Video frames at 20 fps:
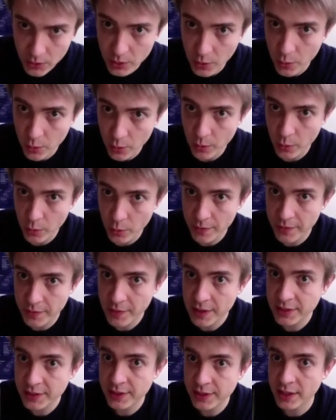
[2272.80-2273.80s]
So with
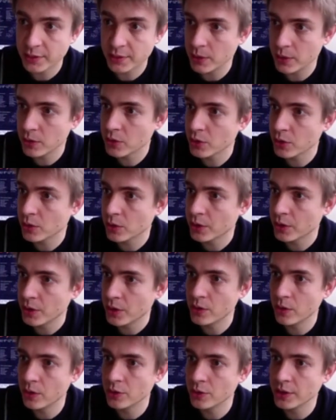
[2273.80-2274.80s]
this exponential
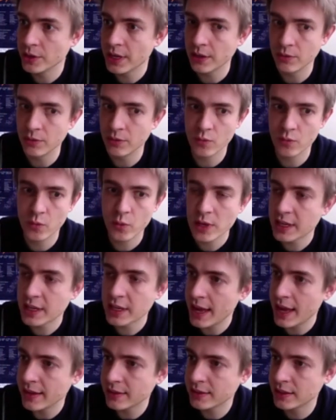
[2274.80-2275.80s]
kernel, you can
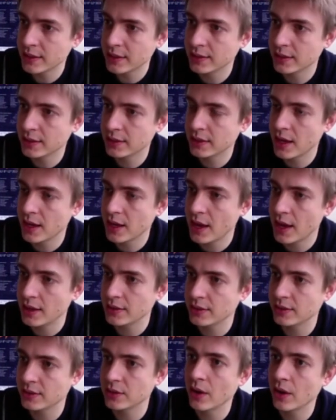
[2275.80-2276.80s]
recast it
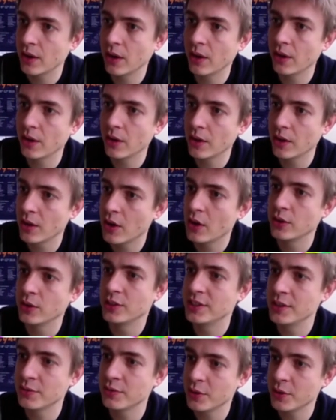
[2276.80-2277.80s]
as a
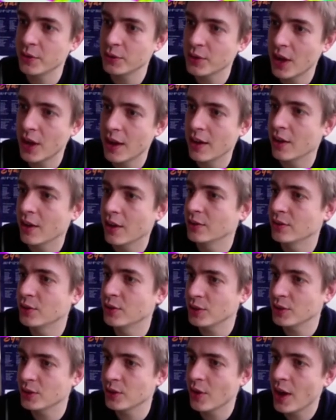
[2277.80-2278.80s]
different,
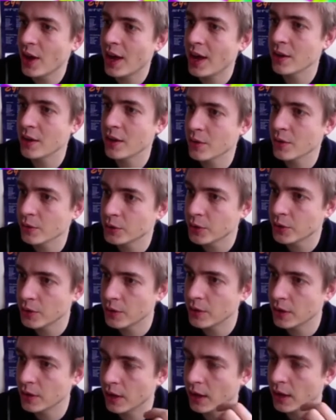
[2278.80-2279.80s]
just a higher
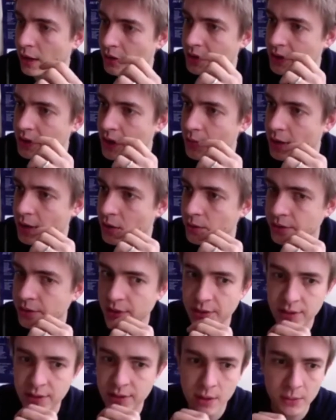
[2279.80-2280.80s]
order dynamical
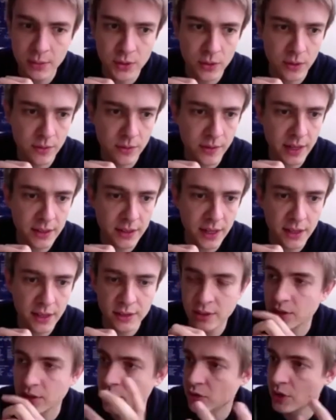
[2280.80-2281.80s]
system. So in that
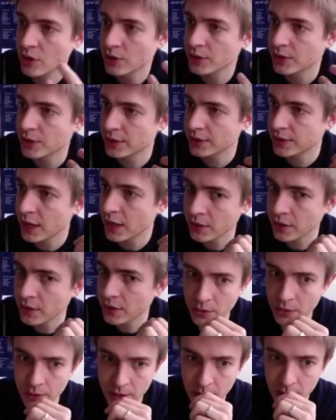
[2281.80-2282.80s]
case, it's just
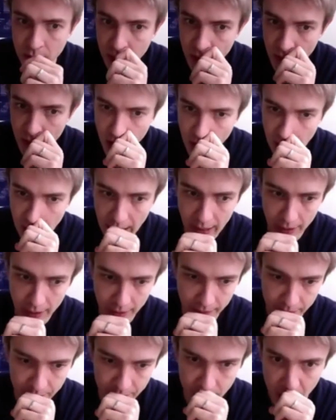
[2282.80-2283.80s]
second order.
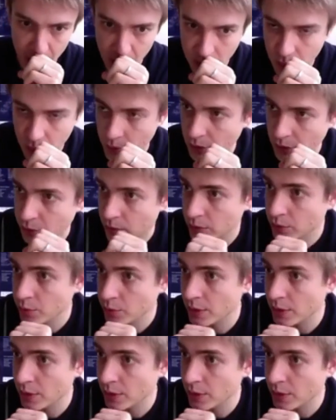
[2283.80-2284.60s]
And what we're